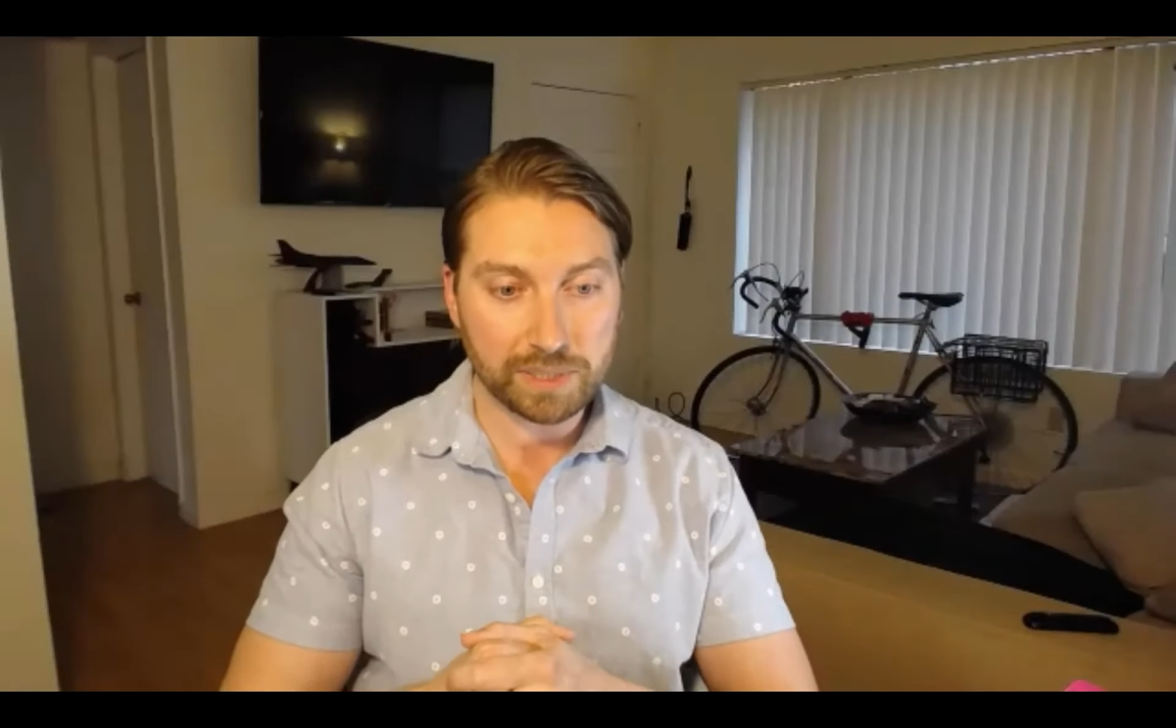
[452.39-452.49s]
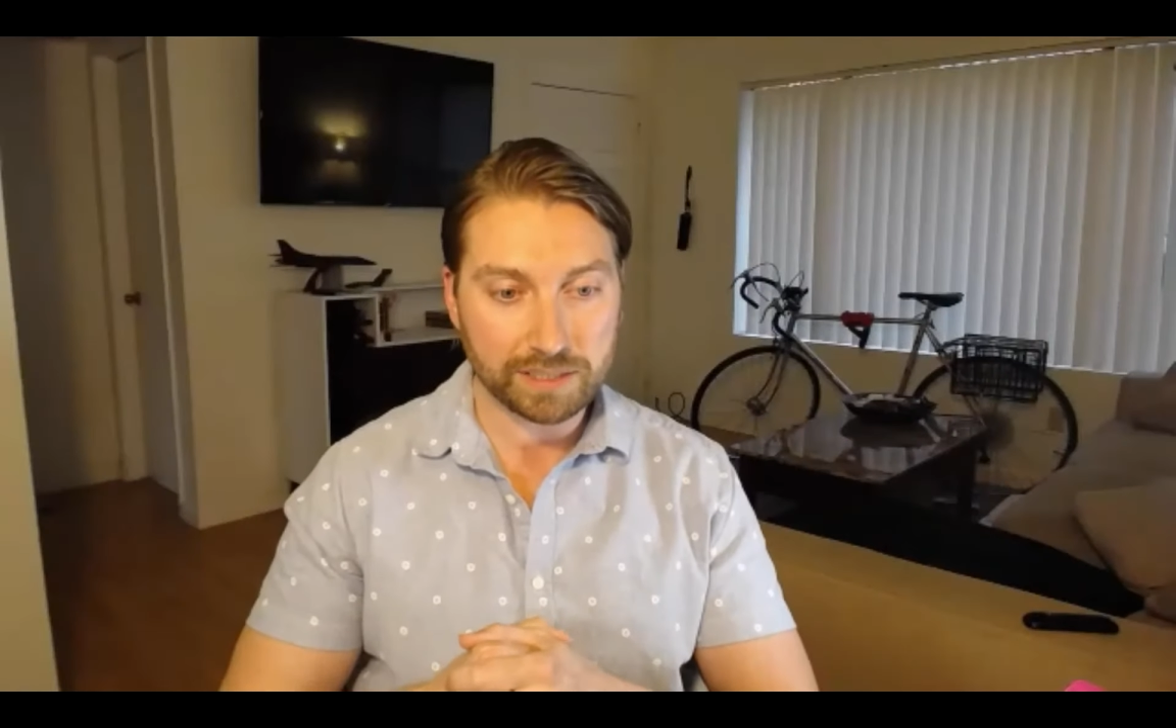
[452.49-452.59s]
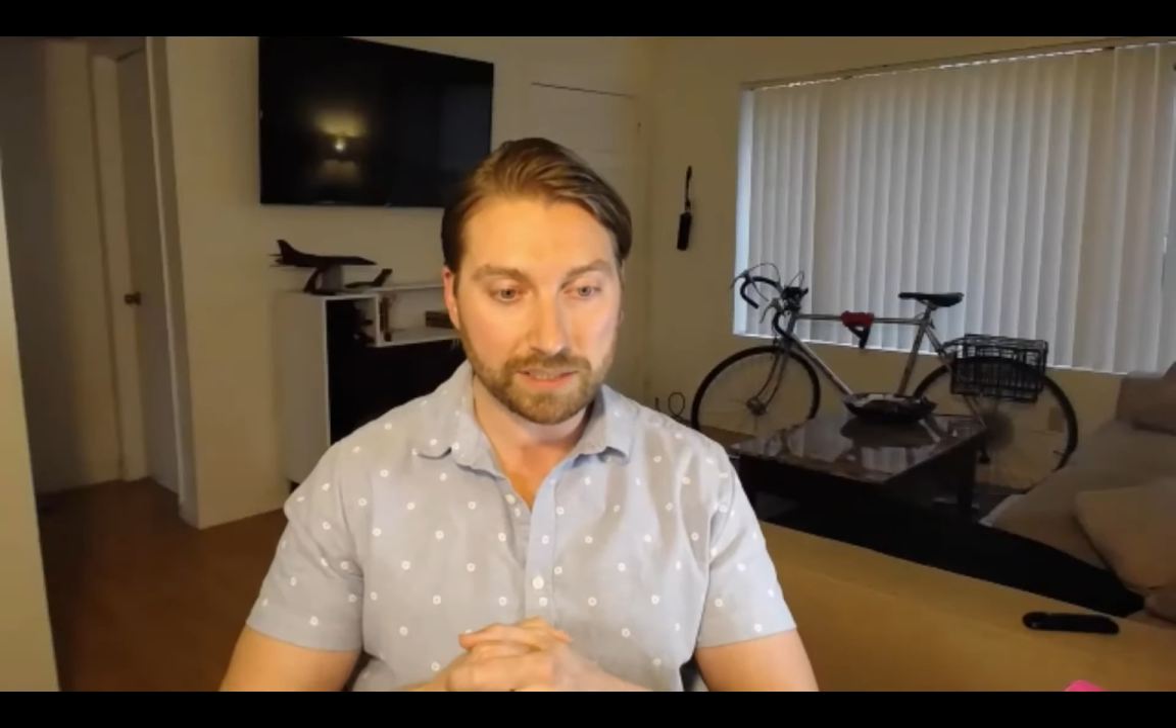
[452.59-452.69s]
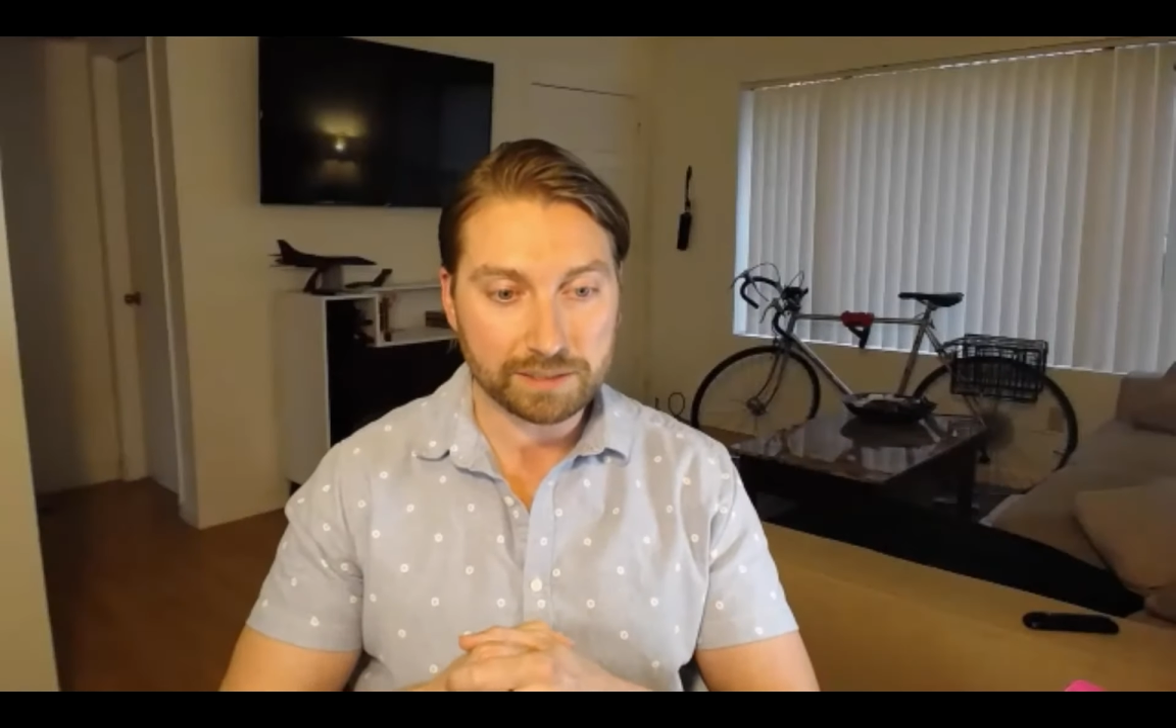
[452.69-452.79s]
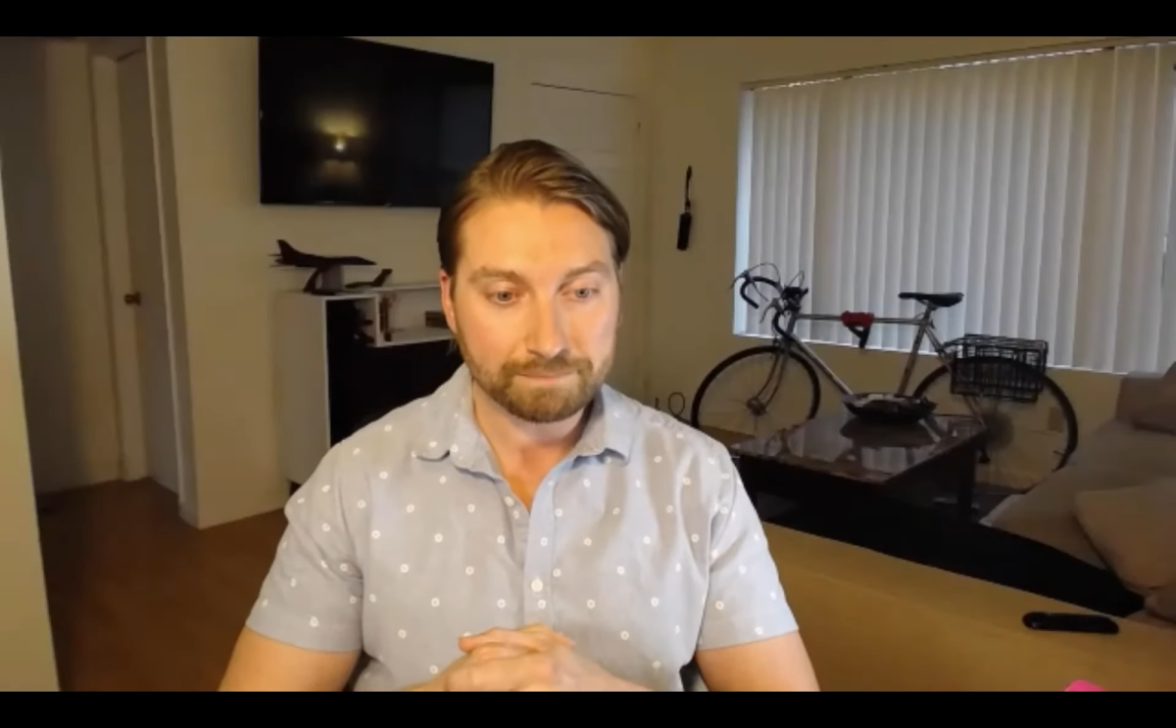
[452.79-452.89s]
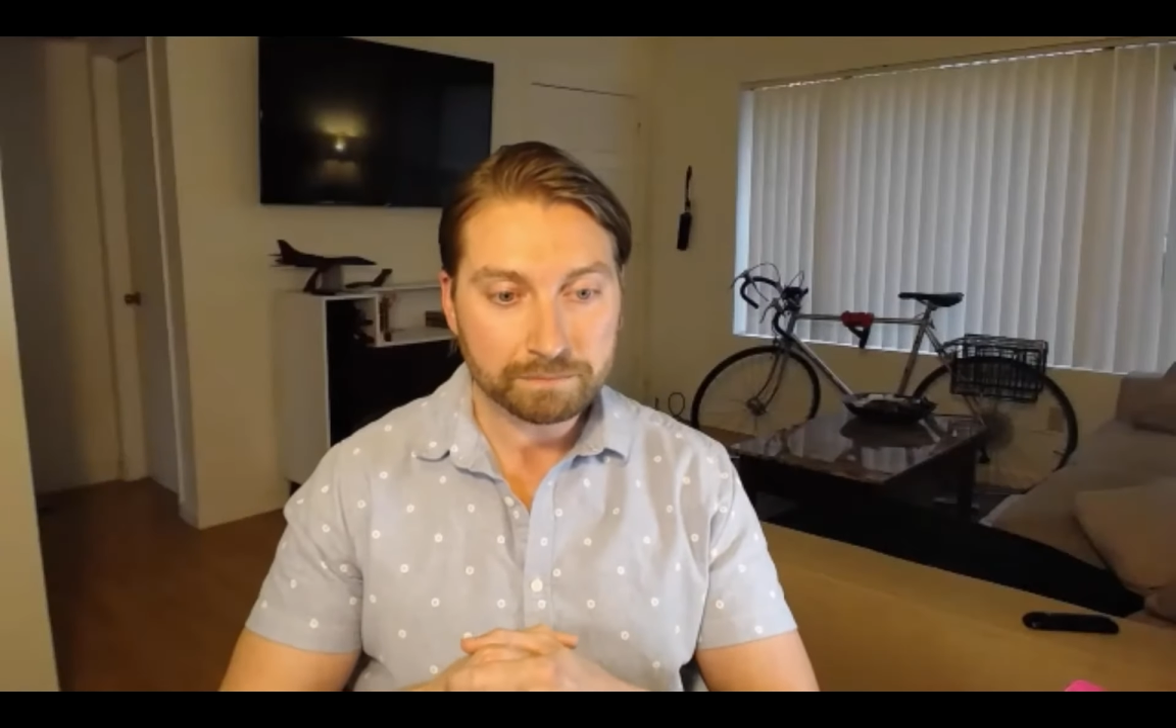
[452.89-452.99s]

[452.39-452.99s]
peasy.